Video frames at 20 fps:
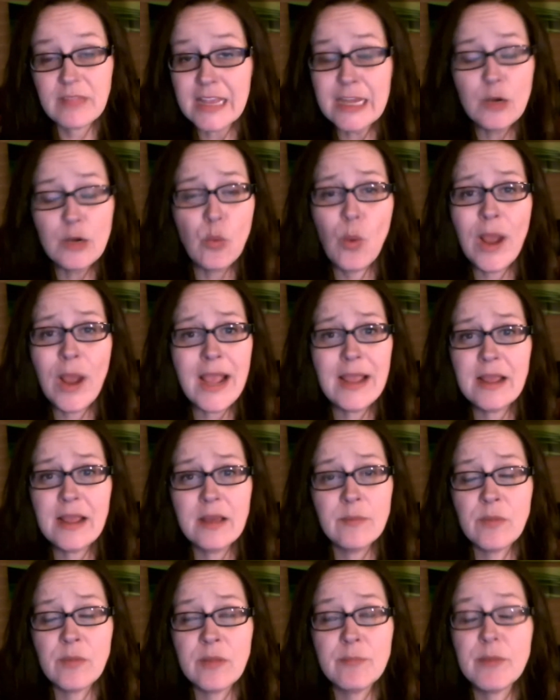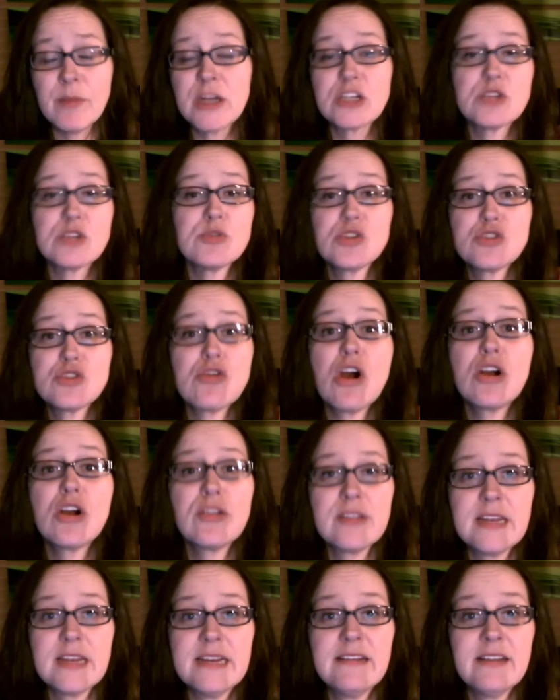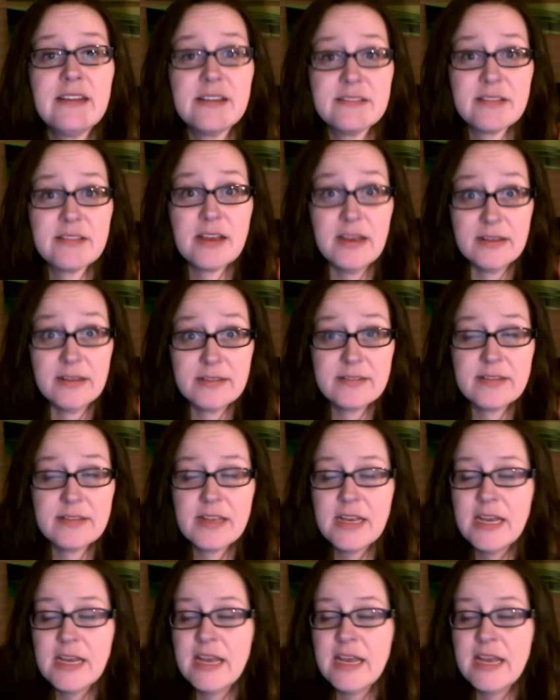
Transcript: in a way much stronger than it does us.